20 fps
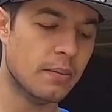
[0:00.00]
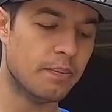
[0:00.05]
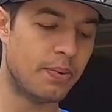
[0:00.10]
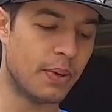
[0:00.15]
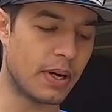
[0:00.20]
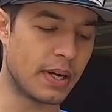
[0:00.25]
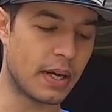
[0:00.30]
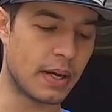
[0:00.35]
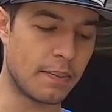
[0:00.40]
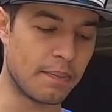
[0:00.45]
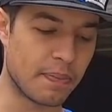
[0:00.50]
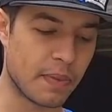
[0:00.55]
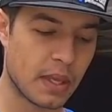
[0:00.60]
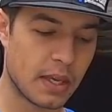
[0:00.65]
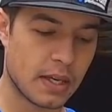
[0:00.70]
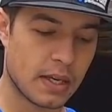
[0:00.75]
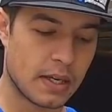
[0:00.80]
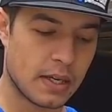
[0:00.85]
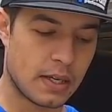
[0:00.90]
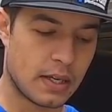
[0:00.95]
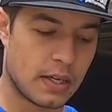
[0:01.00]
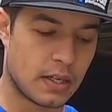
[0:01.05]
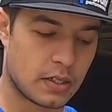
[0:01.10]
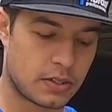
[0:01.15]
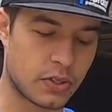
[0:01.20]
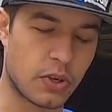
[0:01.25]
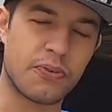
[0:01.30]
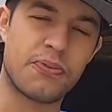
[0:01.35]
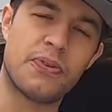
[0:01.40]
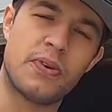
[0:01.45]
but
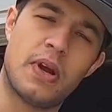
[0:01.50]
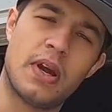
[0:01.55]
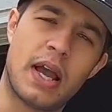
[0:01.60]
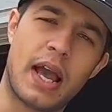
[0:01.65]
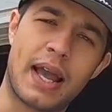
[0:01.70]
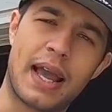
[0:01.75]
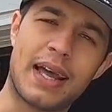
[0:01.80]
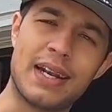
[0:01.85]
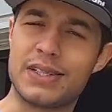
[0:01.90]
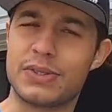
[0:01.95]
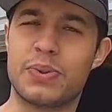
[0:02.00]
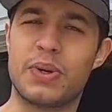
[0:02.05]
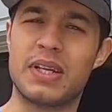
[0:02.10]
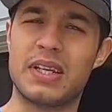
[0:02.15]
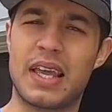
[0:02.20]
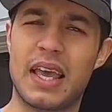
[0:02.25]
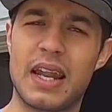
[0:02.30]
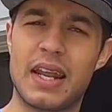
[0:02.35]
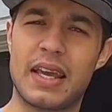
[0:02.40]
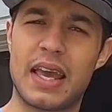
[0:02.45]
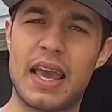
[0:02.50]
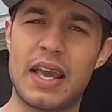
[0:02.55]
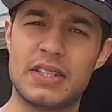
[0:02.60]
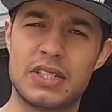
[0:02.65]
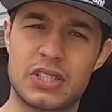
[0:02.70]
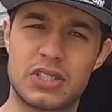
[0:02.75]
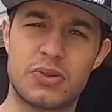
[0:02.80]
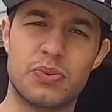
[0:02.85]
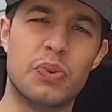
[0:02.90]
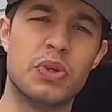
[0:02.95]
So I kind of just want to get a
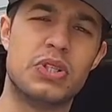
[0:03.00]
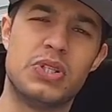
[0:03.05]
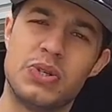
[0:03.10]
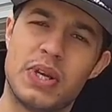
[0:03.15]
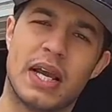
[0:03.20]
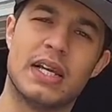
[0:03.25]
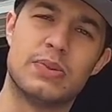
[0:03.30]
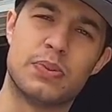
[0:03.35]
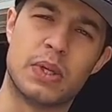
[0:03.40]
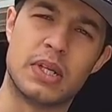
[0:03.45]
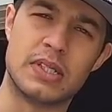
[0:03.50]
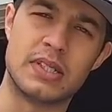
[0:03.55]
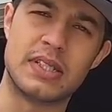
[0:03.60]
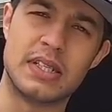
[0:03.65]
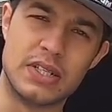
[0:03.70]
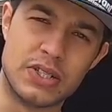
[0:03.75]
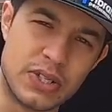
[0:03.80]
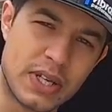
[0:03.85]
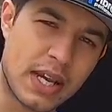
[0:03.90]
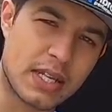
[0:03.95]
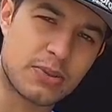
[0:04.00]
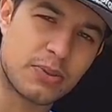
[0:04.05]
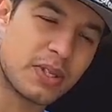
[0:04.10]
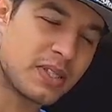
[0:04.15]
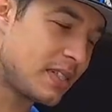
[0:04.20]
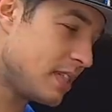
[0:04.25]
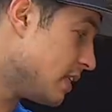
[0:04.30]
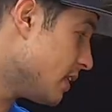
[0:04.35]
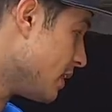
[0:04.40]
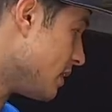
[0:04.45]
gauge as to what you guys want to see. Do you guys want
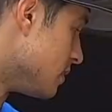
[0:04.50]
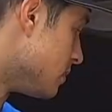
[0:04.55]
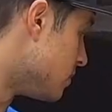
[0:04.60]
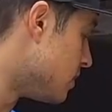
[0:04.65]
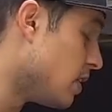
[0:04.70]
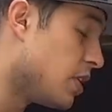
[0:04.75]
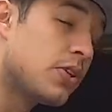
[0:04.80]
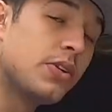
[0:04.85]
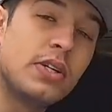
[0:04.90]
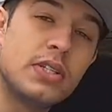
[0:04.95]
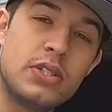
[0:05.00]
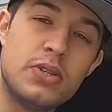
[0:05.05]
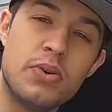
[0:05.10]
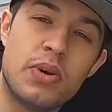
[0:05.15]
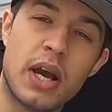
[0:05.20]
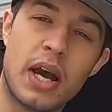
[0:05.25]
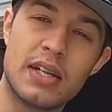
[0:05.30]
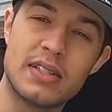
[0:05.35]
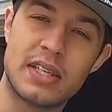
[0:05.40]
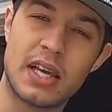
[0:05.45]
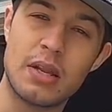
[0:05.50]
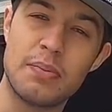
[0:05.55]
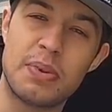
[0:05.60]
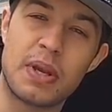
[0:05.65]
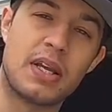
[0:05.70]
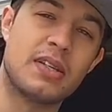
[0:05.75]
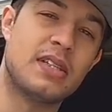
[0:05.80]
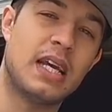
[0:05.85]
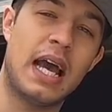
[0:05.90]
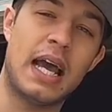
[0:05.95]
to see like Z32 content?
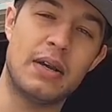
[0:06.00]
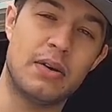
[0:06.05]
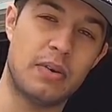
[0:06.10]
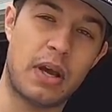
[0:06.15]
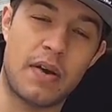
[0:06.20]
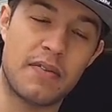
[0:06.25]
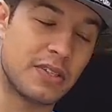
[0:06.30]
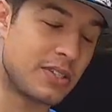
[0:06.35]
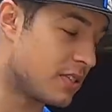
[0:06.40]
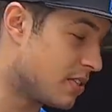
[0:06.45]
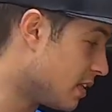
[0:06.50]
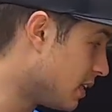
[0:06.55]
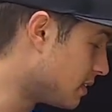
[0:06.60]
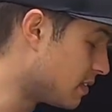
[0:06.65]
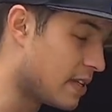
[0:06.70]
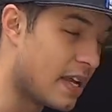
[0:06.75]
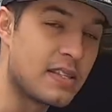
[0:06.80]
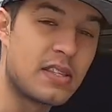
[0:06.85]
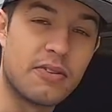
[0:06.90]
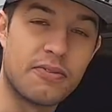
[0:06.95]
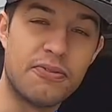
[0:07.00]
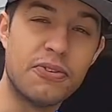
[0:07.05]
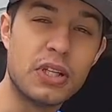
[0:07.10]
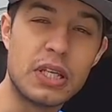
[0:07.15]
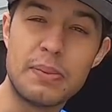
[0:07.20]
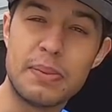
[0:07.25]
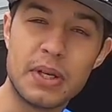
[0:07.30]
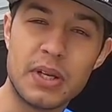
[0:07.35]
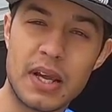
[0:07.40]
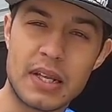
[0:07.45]
Because obviously it's a
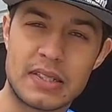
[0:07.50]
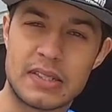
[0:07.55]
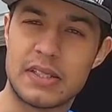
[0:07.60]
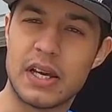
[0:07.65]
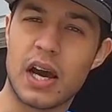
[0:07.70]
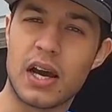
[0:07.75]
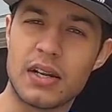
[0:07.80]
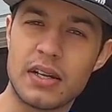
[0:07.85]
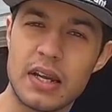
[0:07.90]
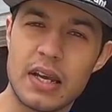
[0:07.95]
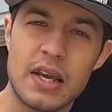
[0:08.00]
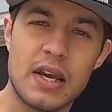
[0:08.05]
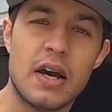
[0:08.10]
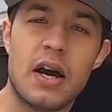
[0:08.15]
fully built, it's done.